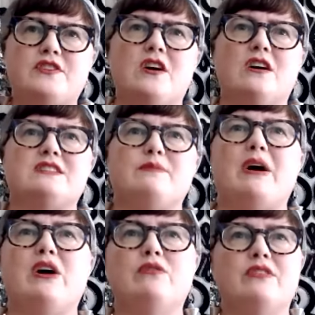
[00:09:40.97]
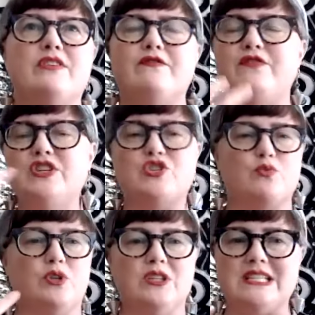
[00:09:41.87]
talks about the
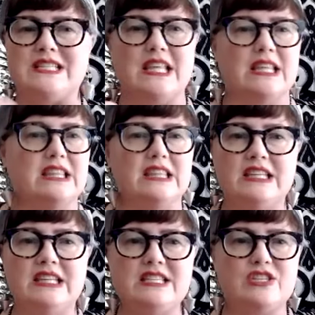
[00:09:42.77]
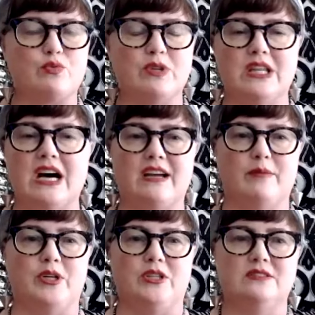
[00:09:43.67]
visual is the least
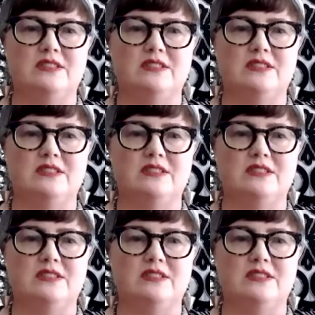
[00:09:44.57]
reliable